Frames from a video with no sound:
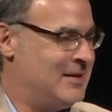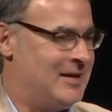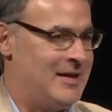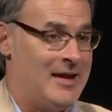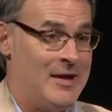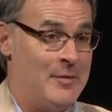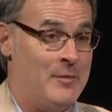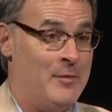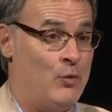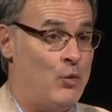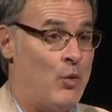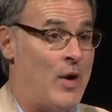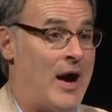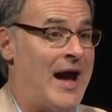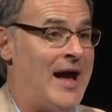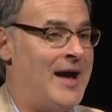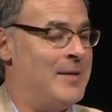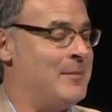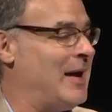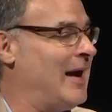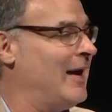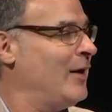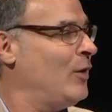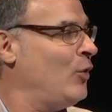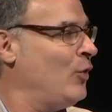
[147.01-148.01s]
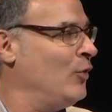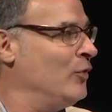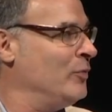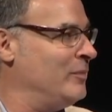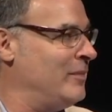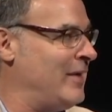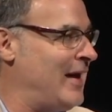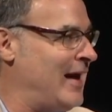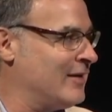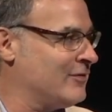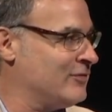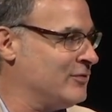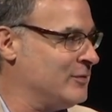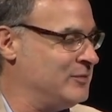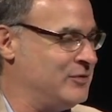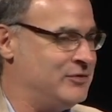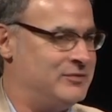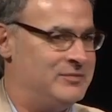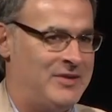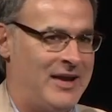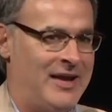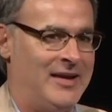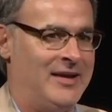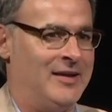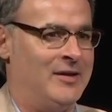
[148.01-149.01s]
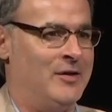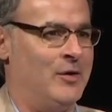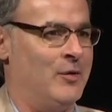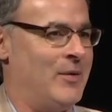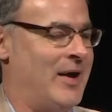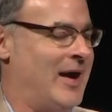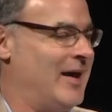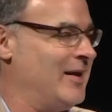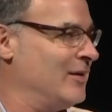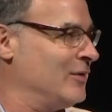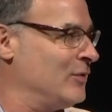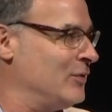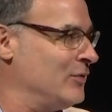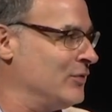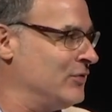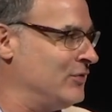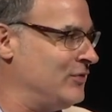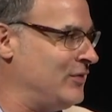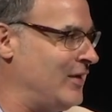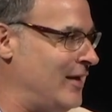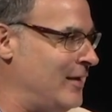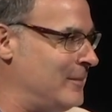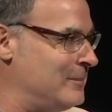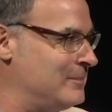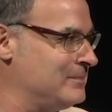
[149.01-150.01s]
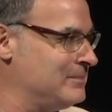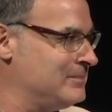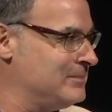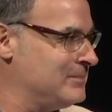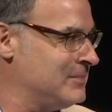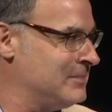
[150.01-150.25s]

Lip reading: And why am I holding back from taking a radical step,